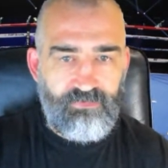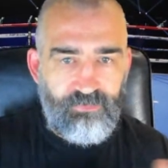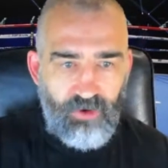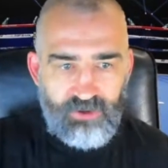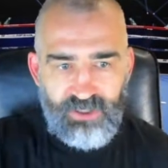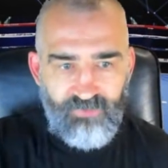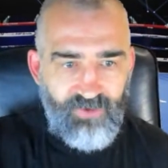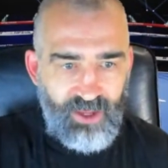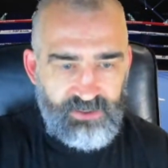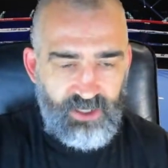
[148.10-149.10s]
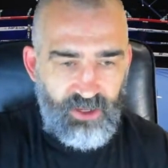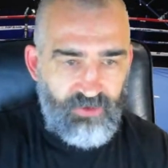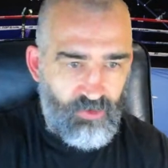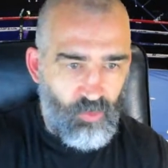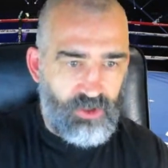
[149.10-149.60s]
boxing fans here
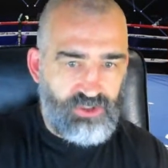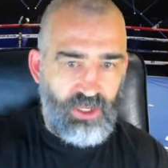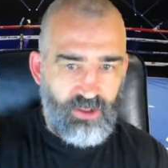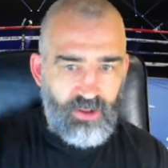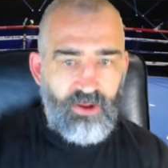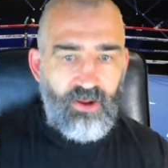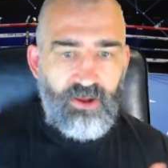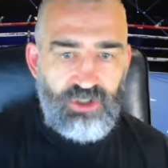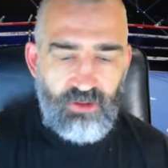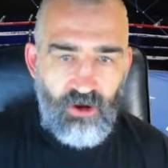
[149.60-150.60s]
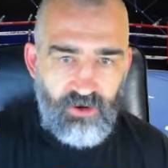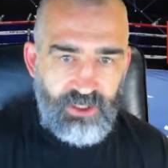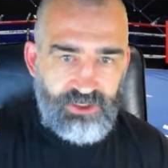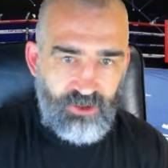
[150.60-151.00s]
that are watching, Geelong in